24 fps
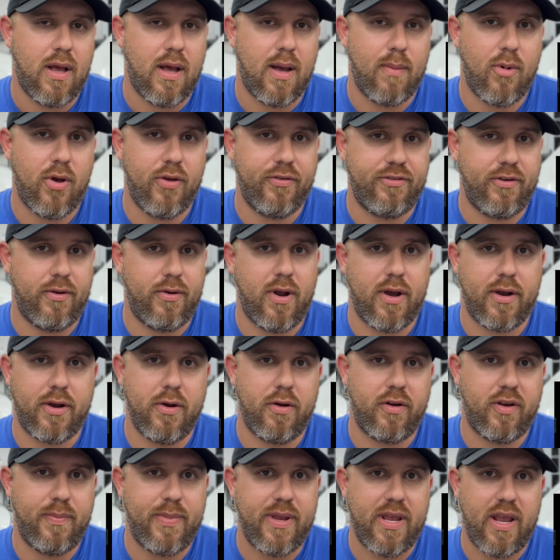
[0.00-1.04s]
I'm also not
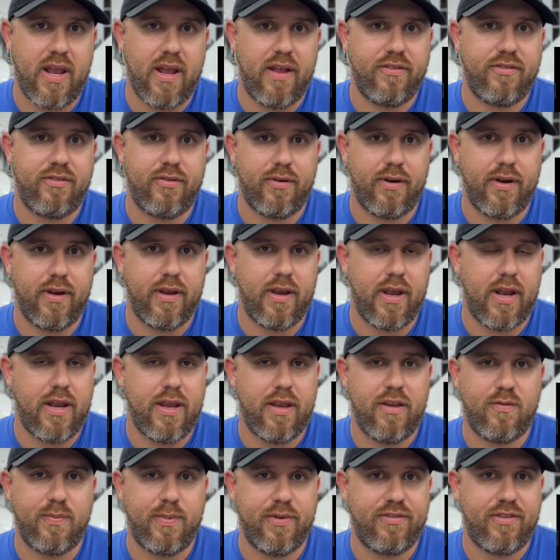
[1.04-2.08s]
going to be answering
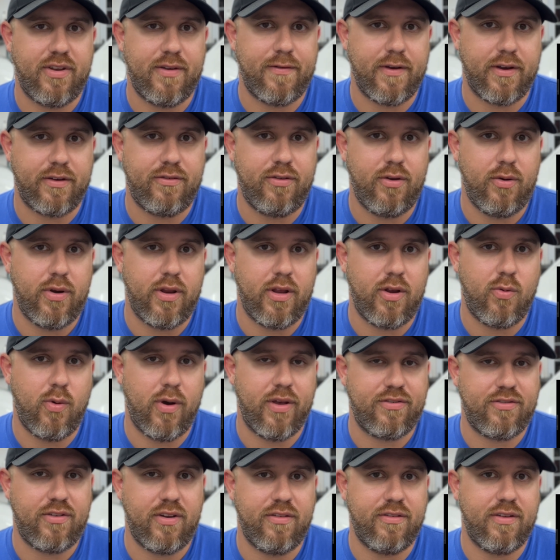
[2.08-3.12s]
any specific tuning
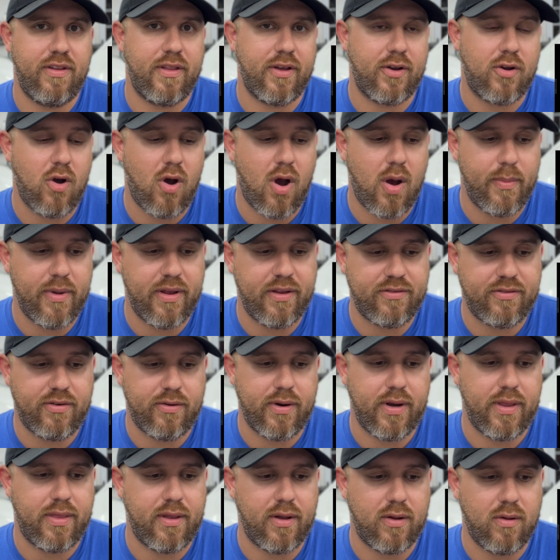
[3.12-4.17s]
questions in the comments or
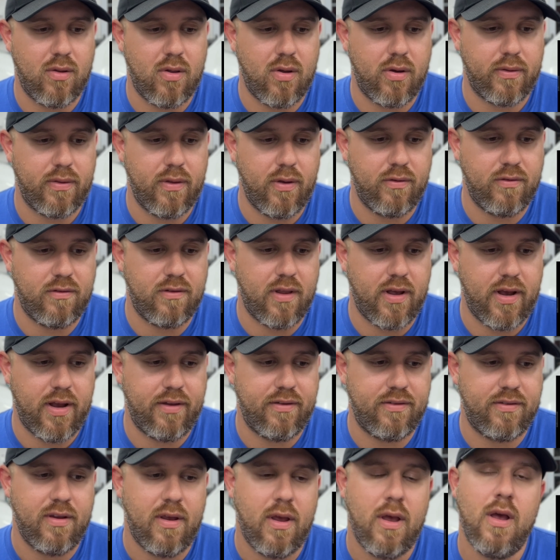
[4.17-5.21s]
anything along those
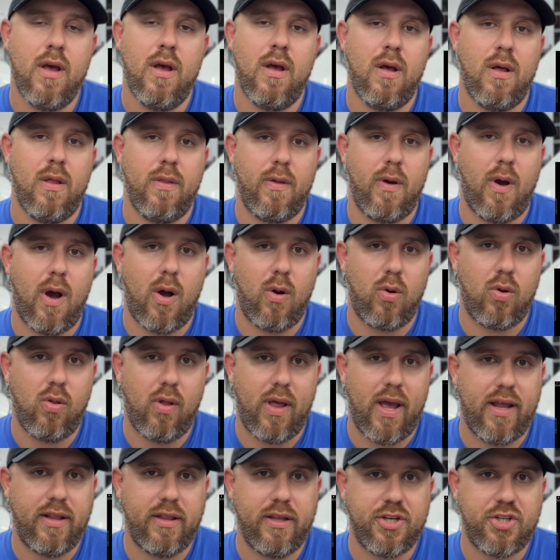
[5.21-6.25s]
lines, though I'll
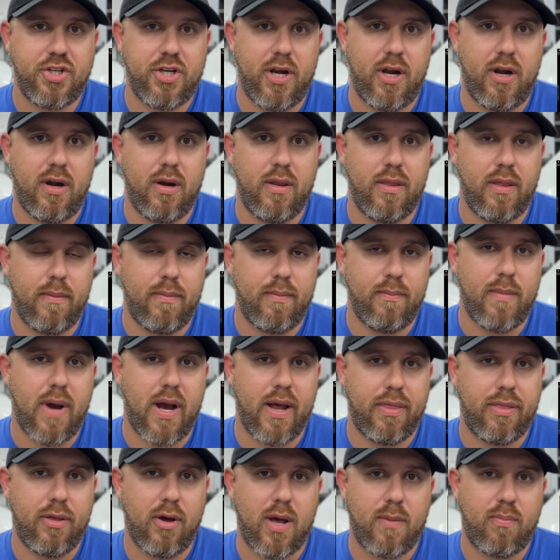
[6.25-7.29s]
gladly share the,
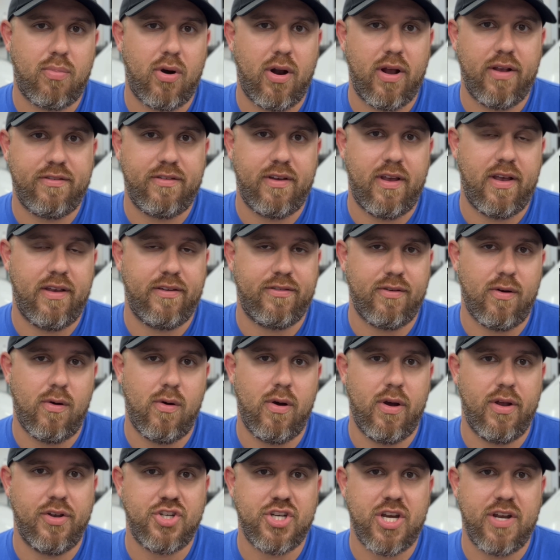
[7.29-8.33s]
my thought process
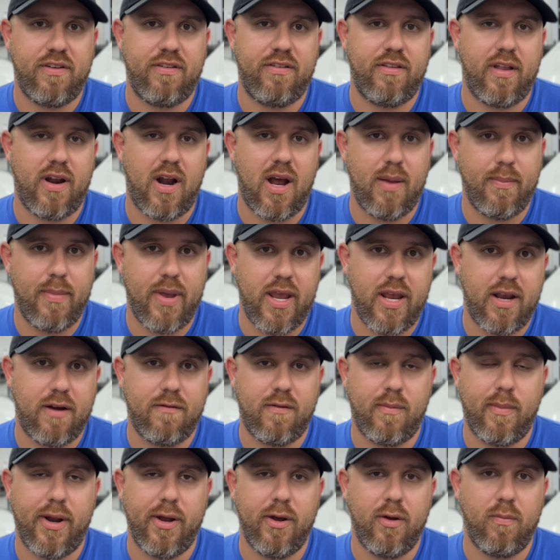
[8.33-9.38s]
on changes that I make
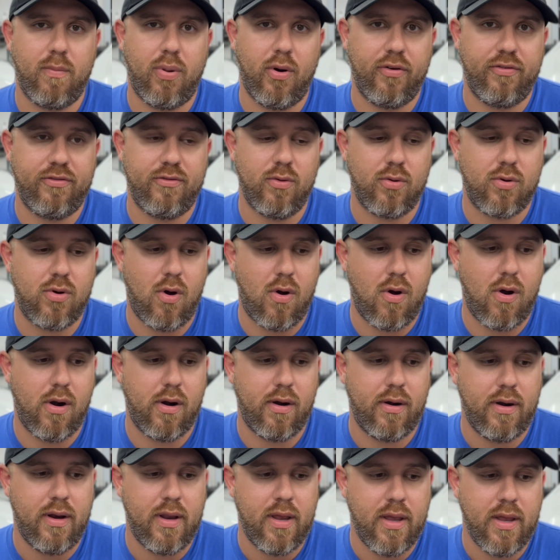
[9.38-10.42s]
for my own personal
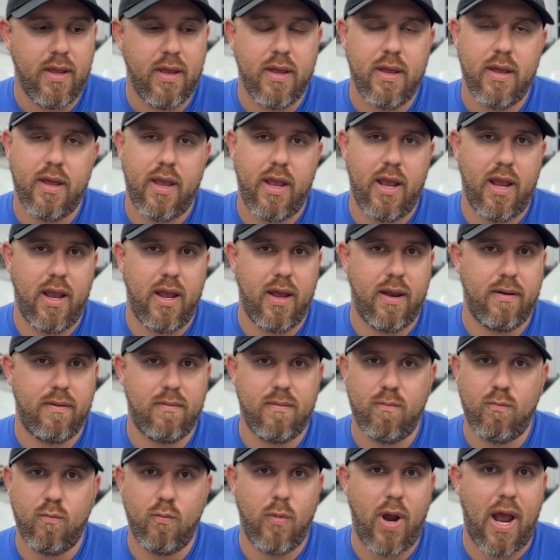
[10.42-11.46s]
car
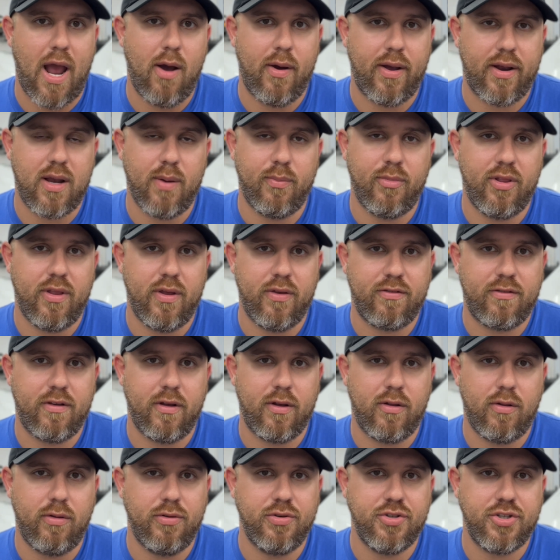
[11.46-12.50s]
and how I come to those
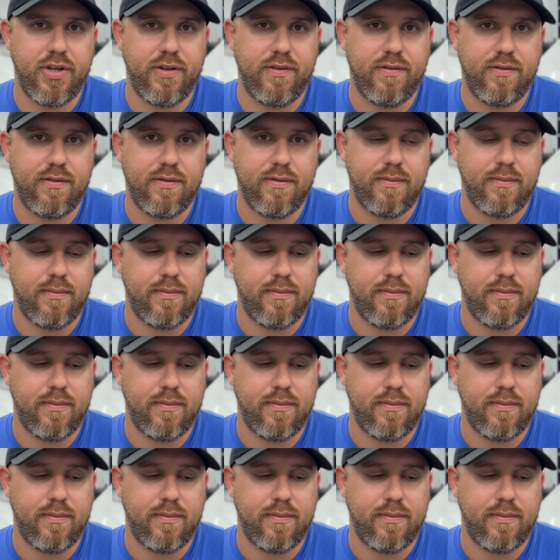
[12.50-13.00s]
conclusions.